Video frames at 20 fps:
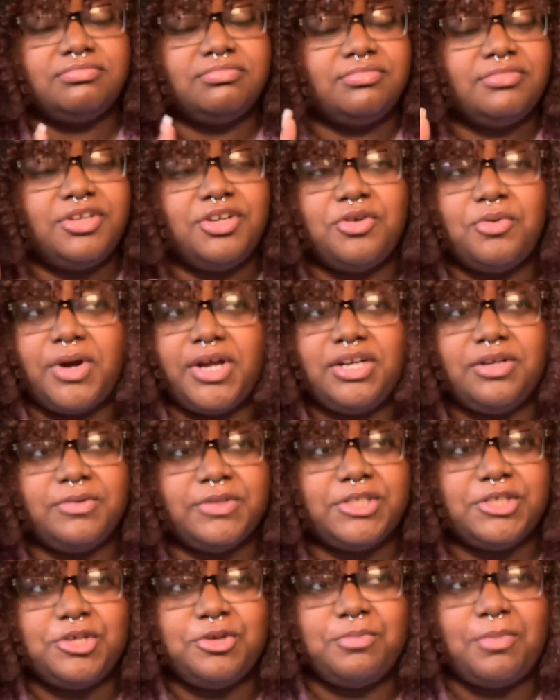no idea
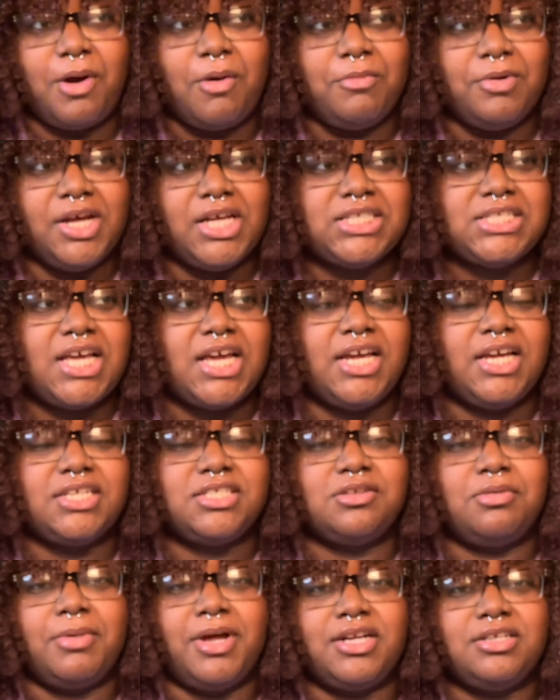what the coupon was. I guess
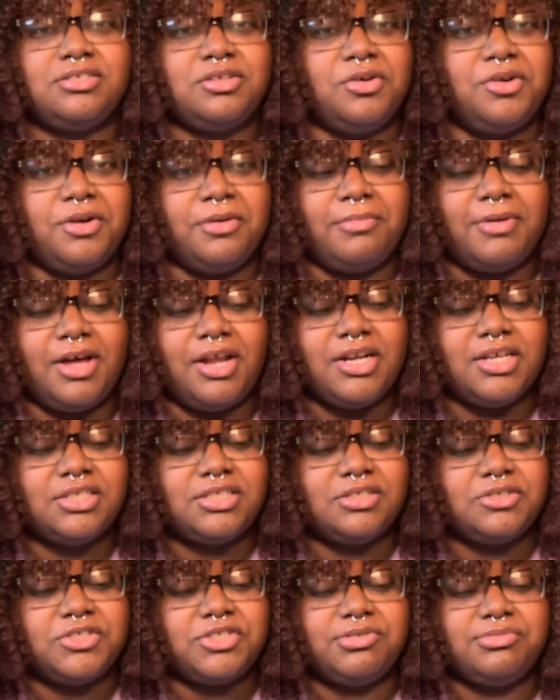nobody told her about it,
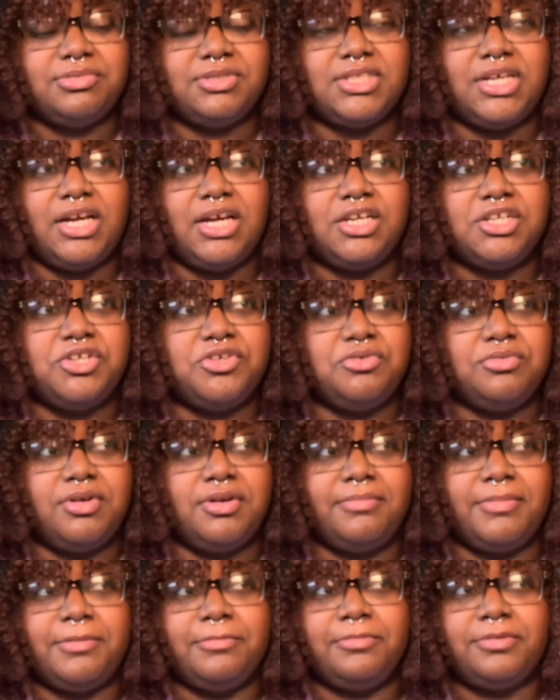so she was like, do you want
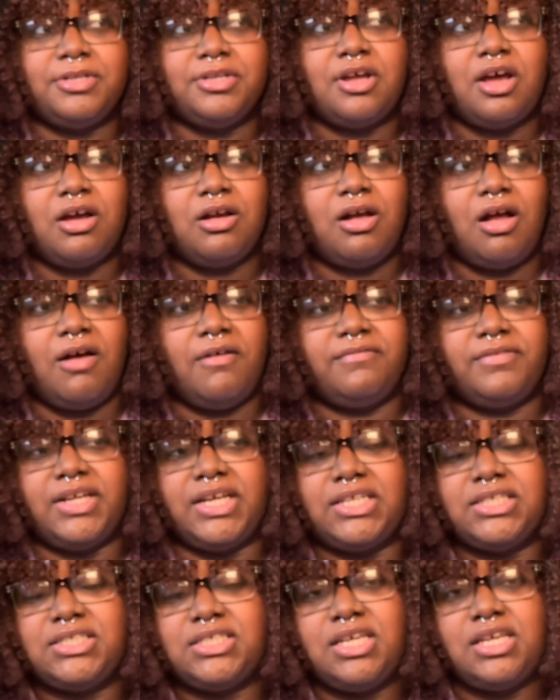to maybe knock off
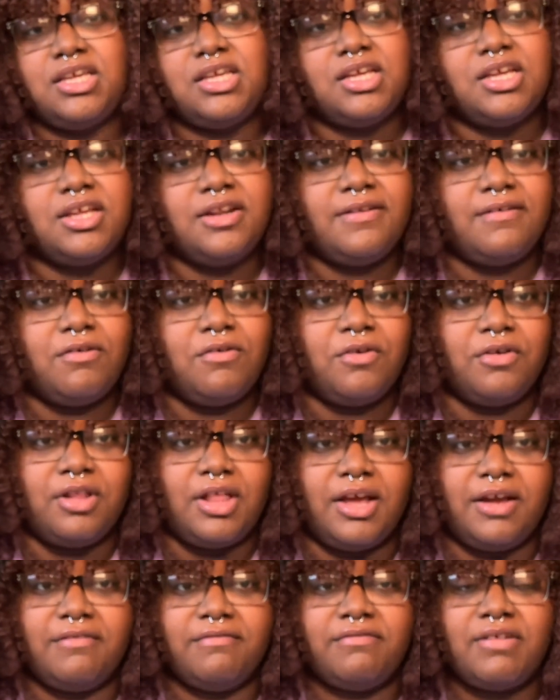like 10 or
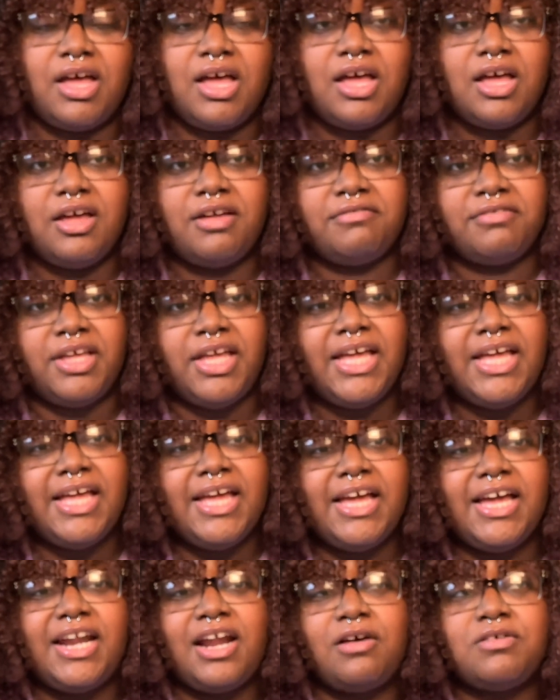like 5?
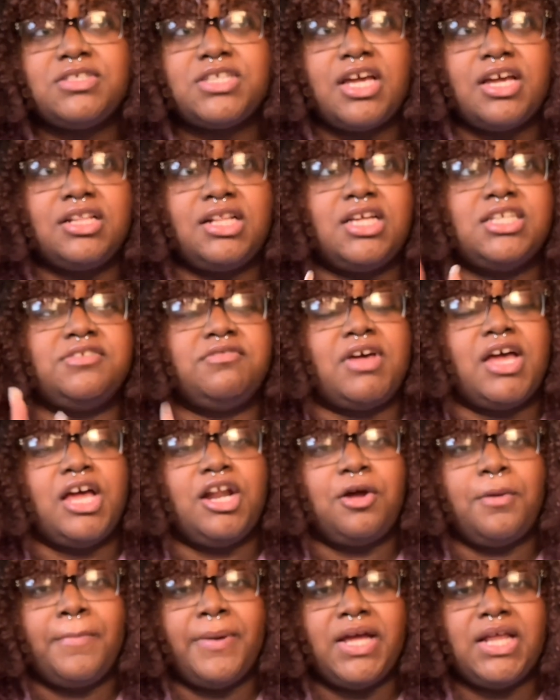And I was like, that's
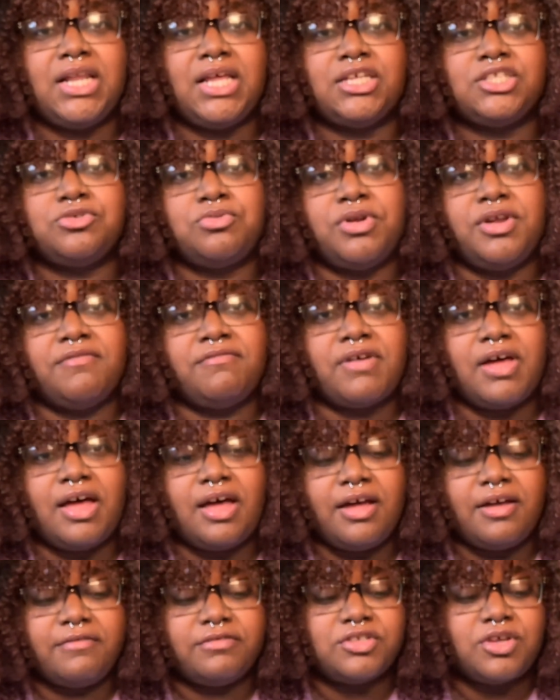fine, I'll pay like
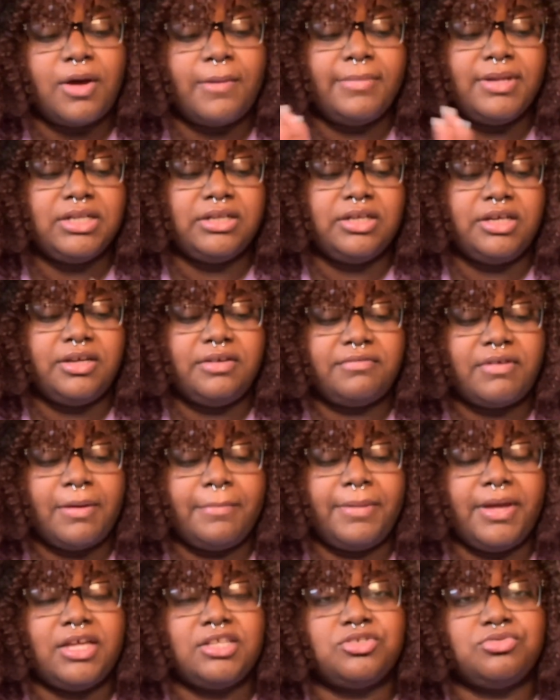25. So I believe I
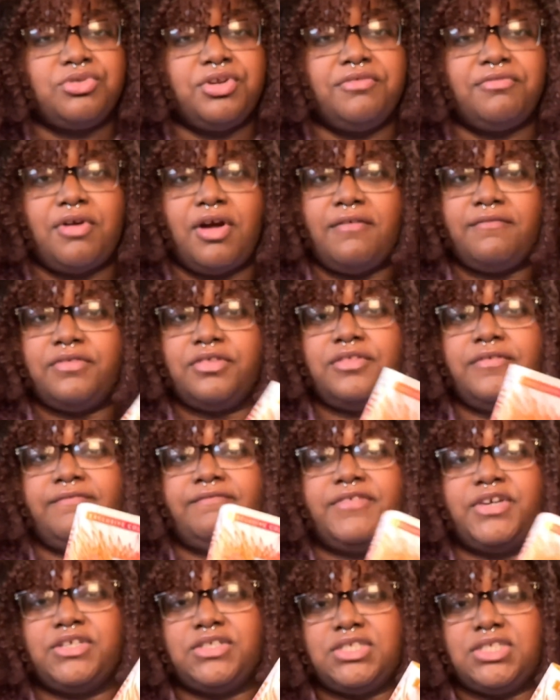paid 25 for the
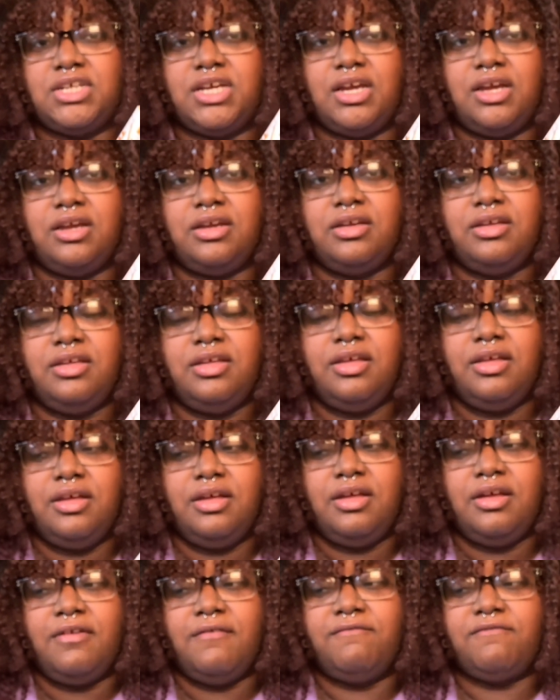first day
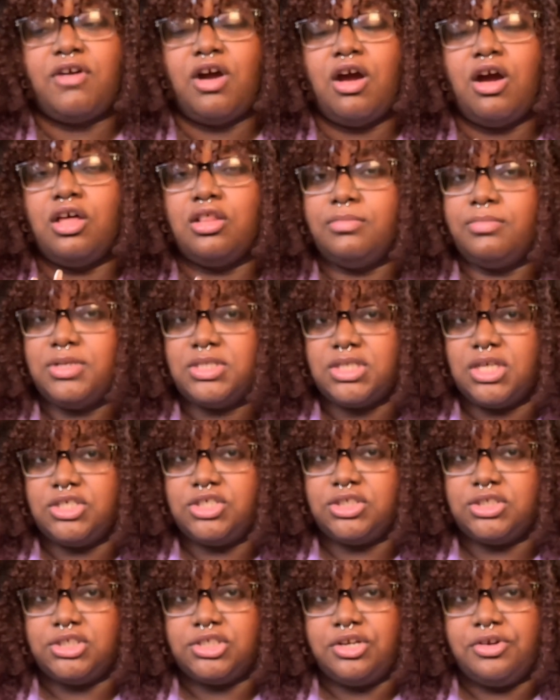for all the books I
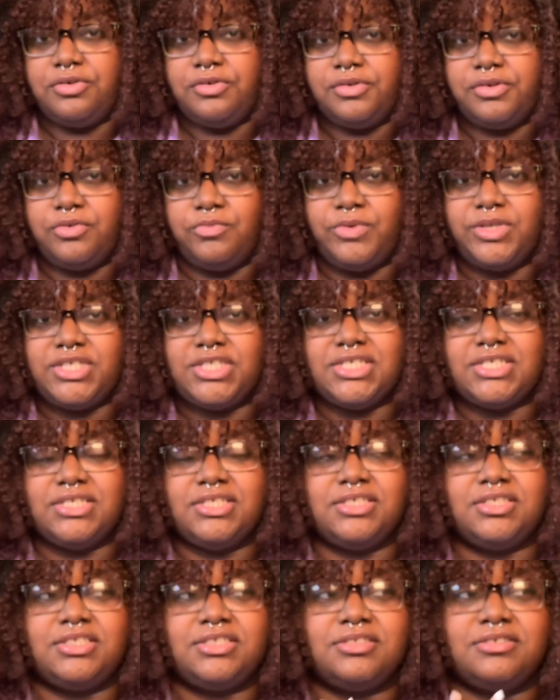just showed, which
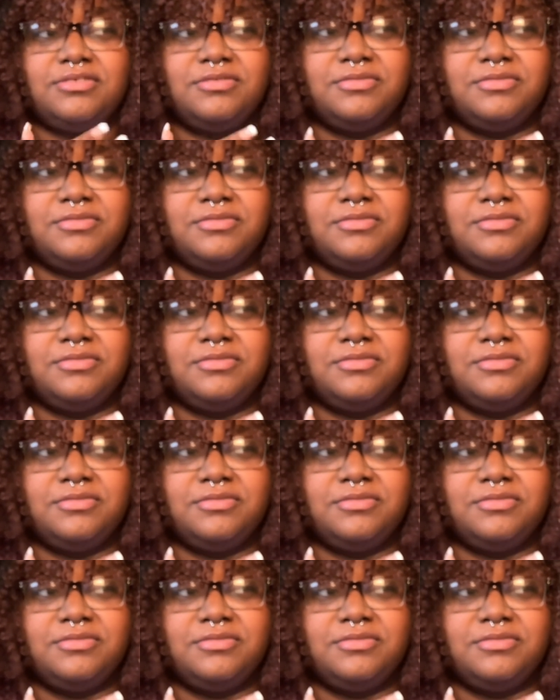is